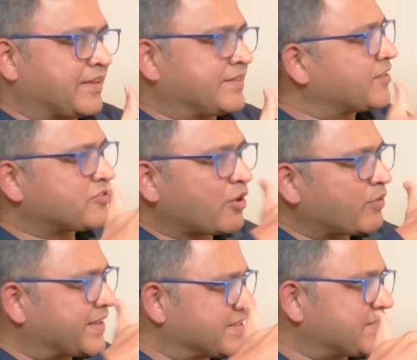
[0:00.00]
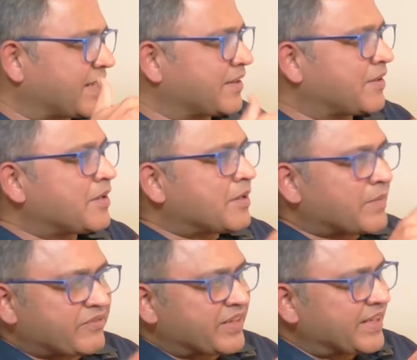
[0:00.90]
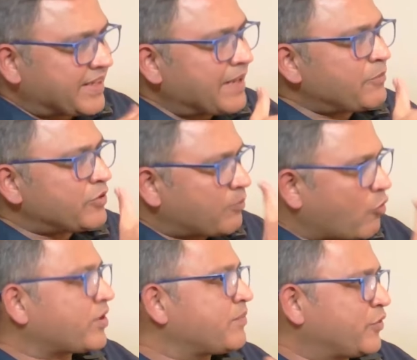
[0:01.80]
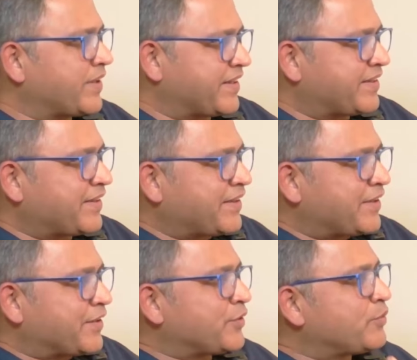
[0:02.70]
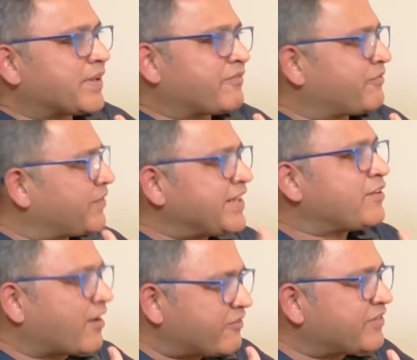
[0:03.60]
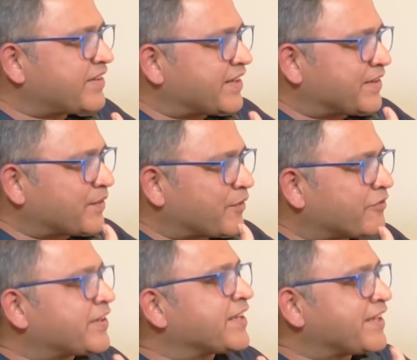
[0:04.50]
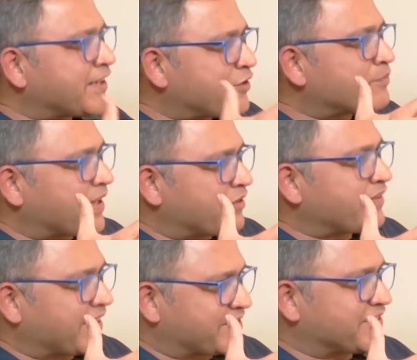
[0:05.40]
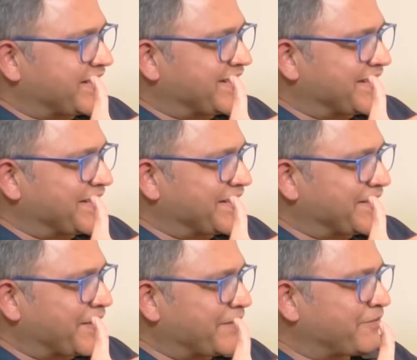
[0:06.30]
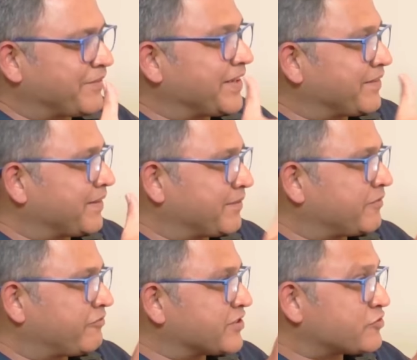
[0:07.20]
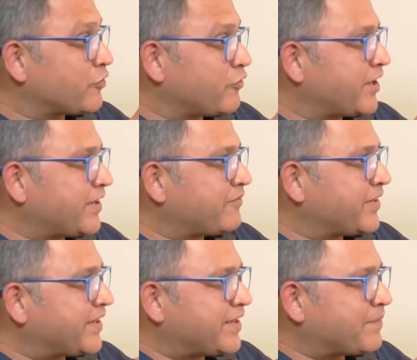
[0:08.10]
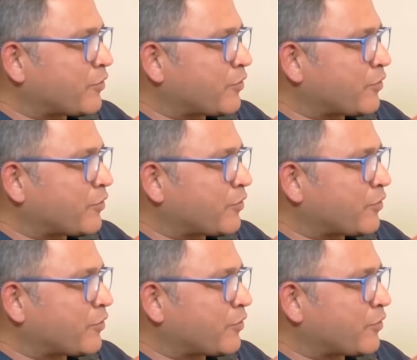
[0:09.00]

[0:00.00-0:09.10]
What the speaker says: and that's how it is done. But when it came to the bottom unit, you were very confident of taking it to manufacturing, right? Festo unit, we did